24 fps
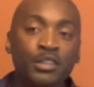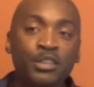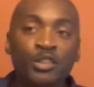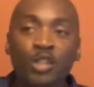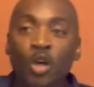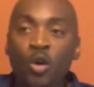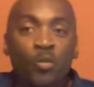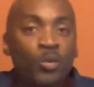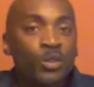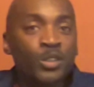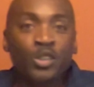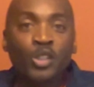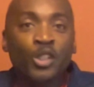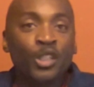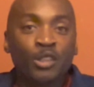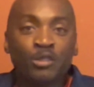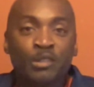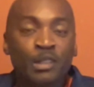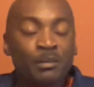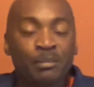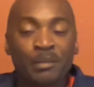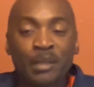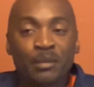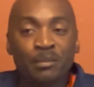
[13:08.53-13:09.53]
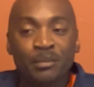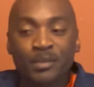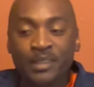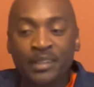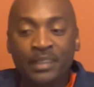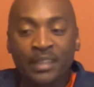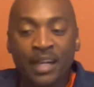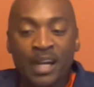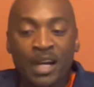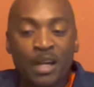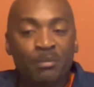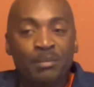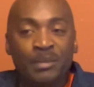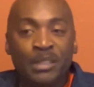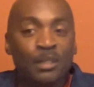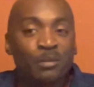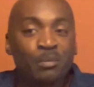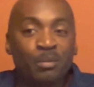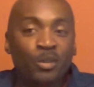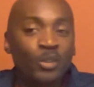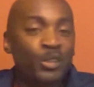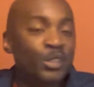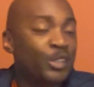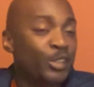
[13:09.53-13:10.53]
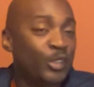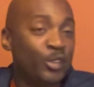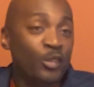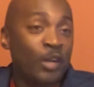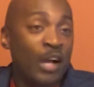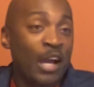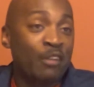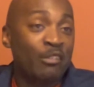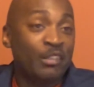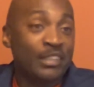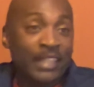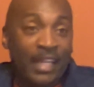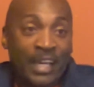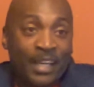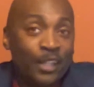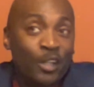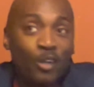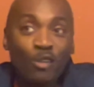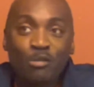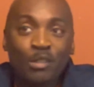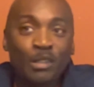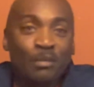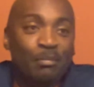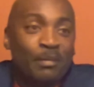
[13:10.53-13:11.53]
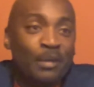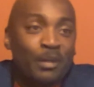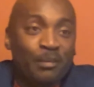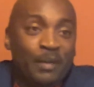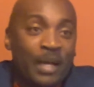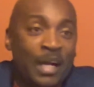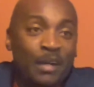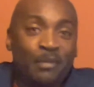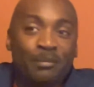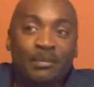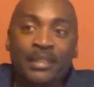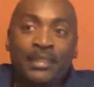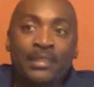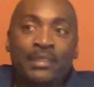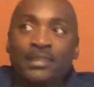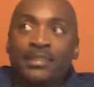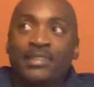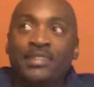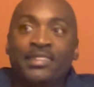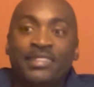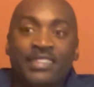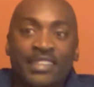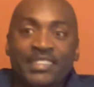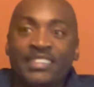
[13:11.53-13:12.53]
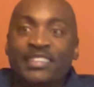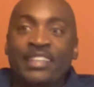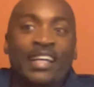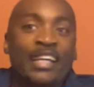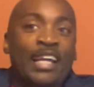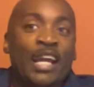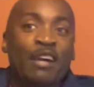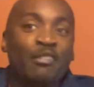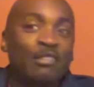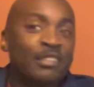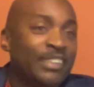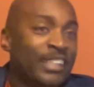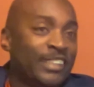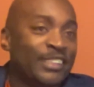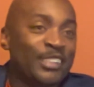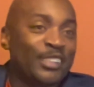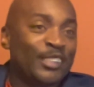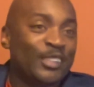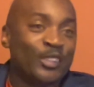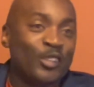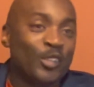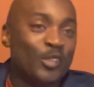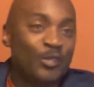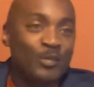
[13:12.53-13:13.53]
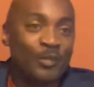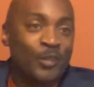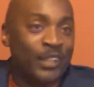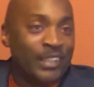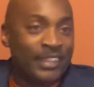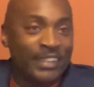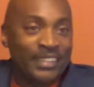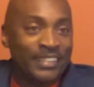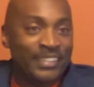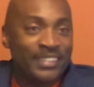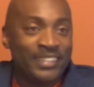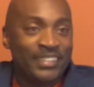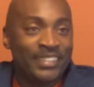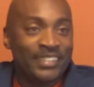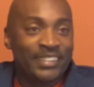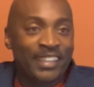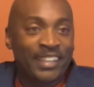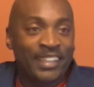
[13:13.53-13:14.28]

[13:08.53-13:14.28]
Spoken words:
No one's going to remember how many points you average. I don't remember how many assists I averaged as a sophomore at NC State.